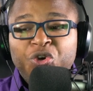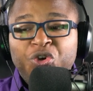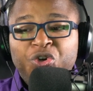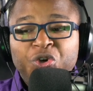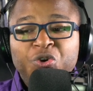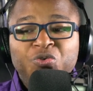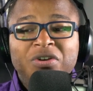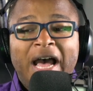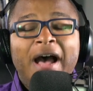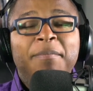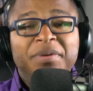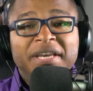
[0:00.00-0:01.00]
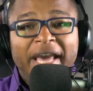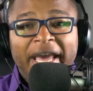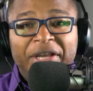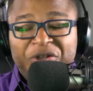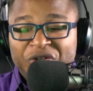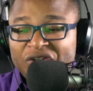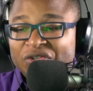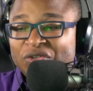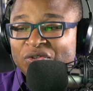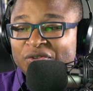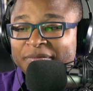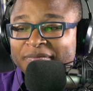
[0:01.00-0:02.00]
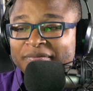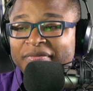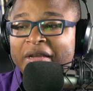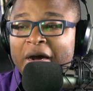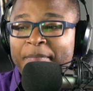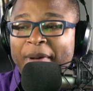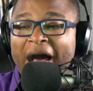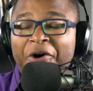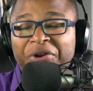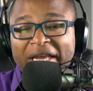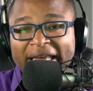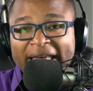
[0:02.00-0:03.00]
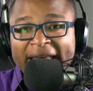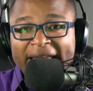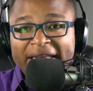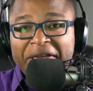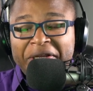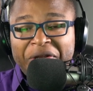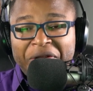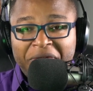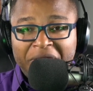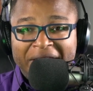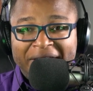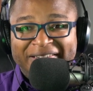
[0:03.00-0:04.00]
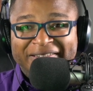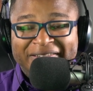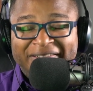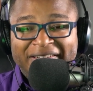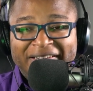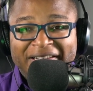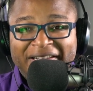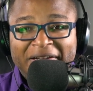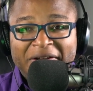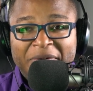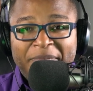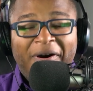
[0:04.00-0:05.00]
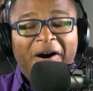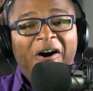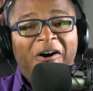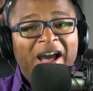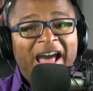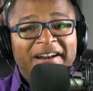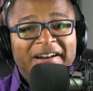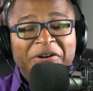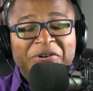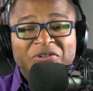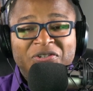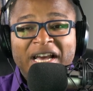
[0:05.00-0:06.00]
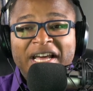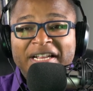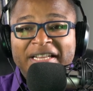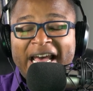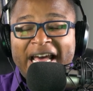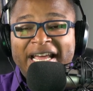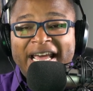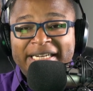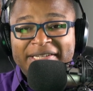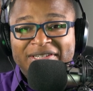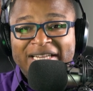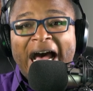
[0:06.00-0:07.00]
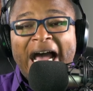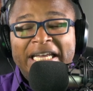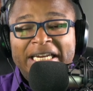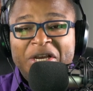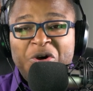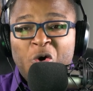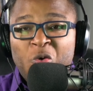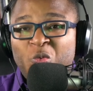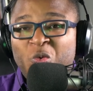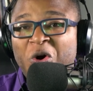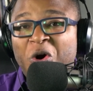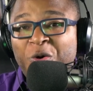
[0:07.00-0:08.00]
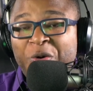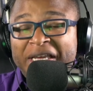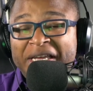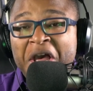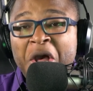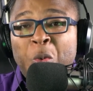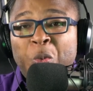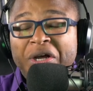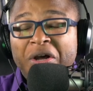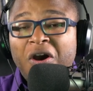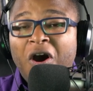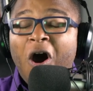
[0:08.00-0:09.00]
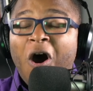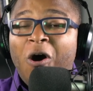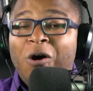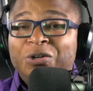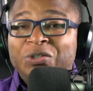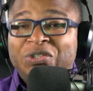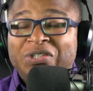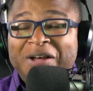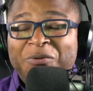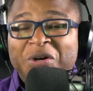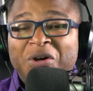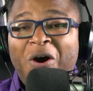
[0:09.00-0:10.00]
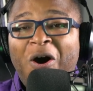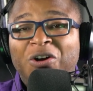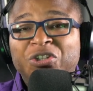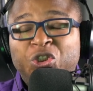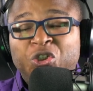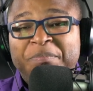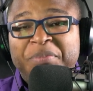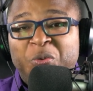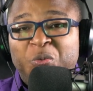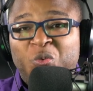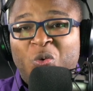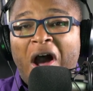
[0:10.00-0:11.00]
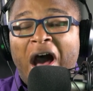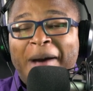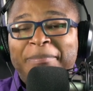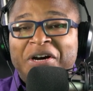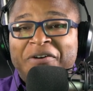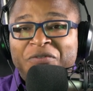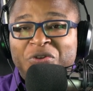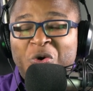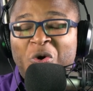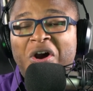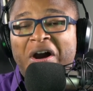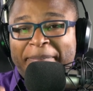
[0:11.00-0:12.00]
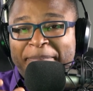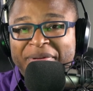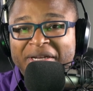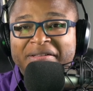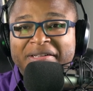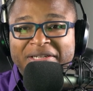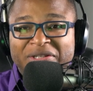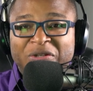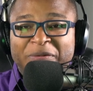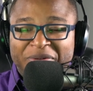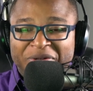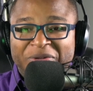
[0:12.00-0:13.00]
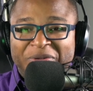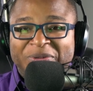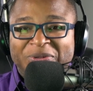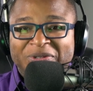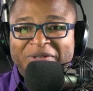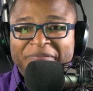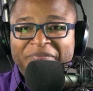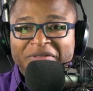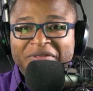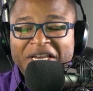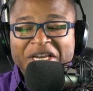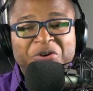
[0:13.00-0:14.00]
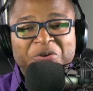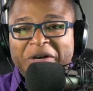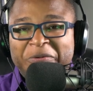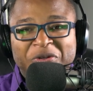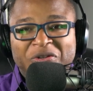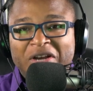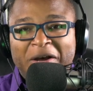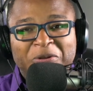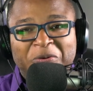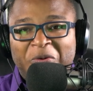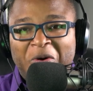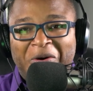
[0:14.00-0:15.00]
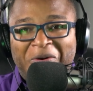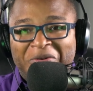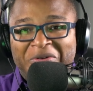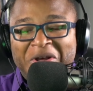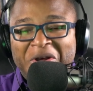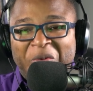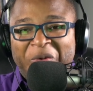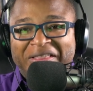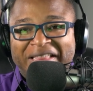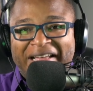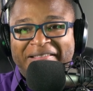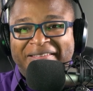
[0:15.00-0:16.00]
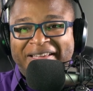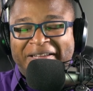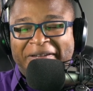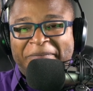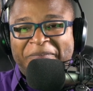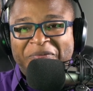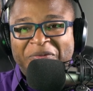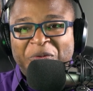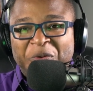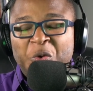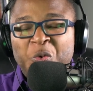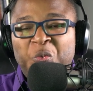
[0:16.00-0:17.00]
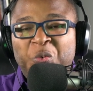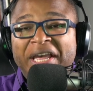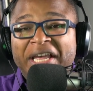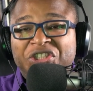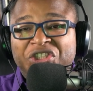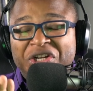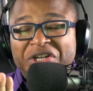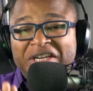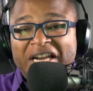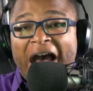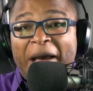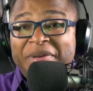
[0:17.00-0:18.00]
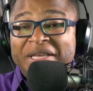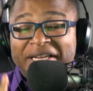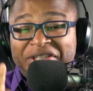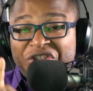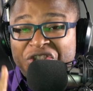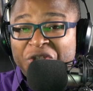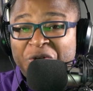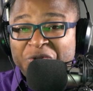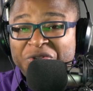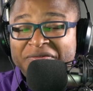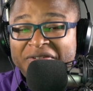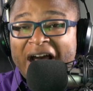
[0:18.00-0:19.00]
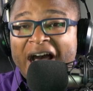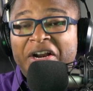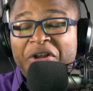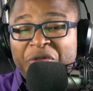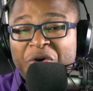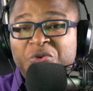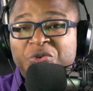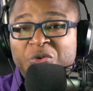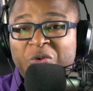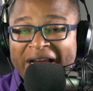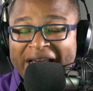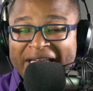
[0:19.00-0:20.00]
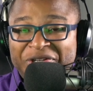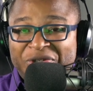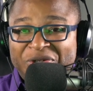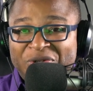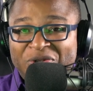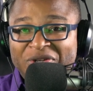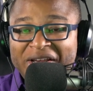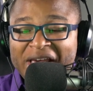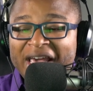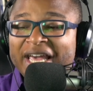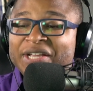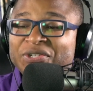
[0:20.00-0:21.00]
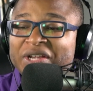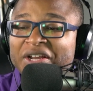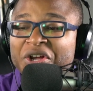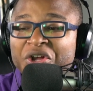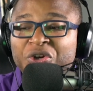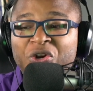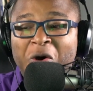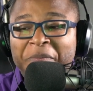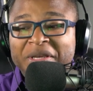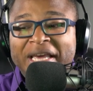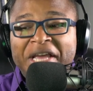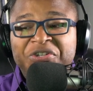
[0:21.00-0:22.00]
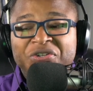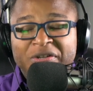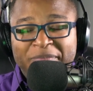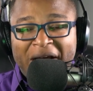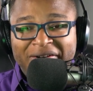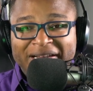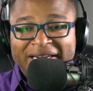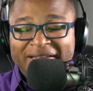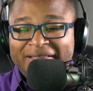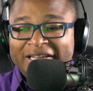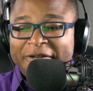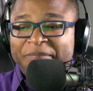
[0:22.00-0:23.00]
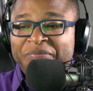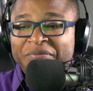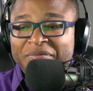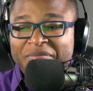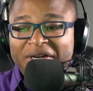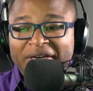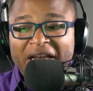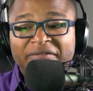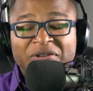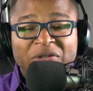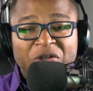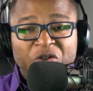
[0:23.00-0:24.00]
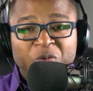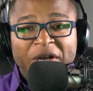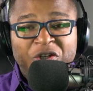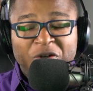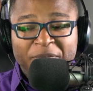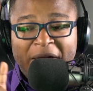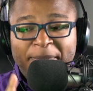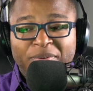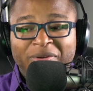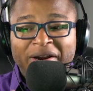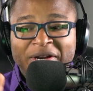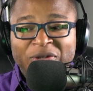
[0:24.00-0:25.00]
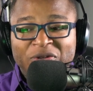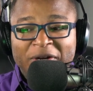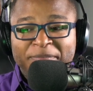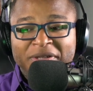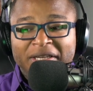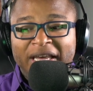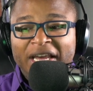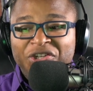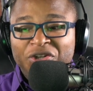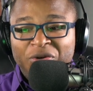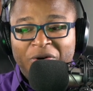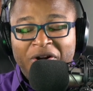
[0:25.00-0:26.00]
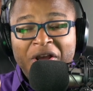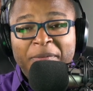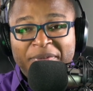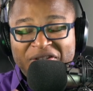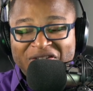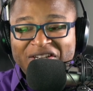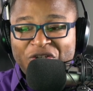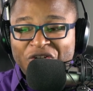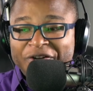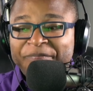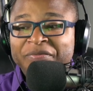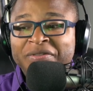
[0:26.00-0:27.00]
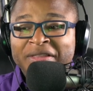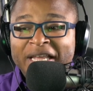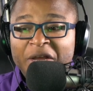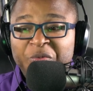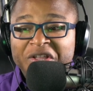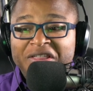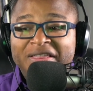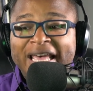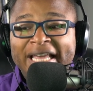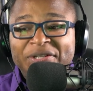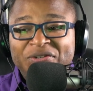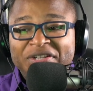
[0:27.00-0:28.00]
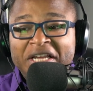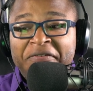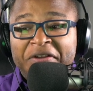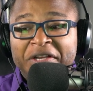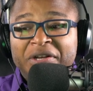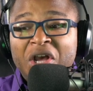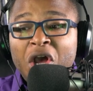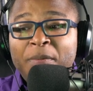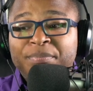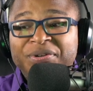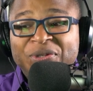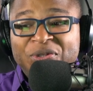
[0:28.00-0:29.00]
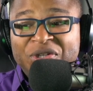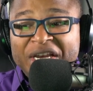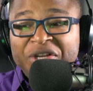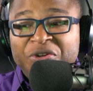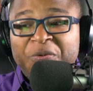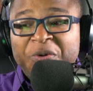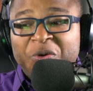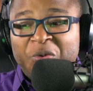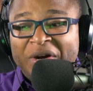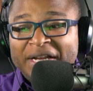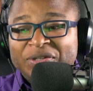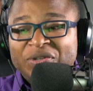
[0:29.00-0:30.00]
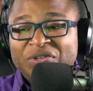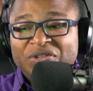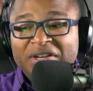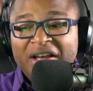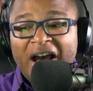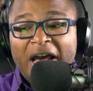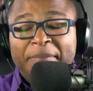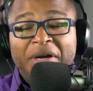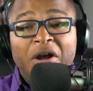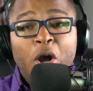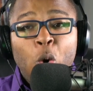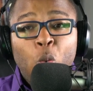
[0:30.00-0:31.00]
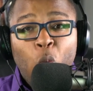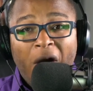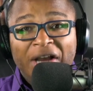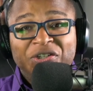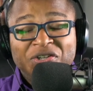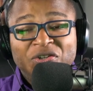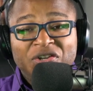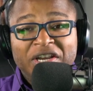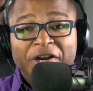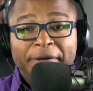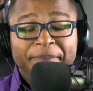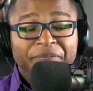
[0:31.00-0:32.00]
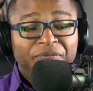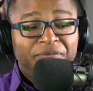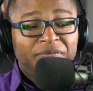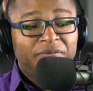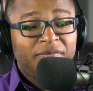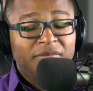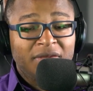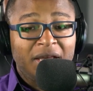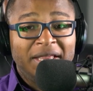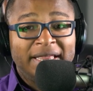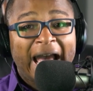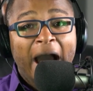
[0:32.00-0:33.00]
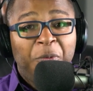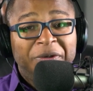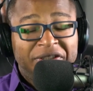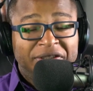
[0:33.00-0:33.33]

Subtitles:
do not be anxious about anything." Paul had an understanding that anxiety or worry would cause you to be robbed of your ability to produce. He knew there was something wrong with that thing. We should not be, as children of God, those who are anxious. He said, "Don't be anxious about anything, but in every situation, by prayer, supplication, or petition, and with thanksgiving, present your requests to God." But watch this here. That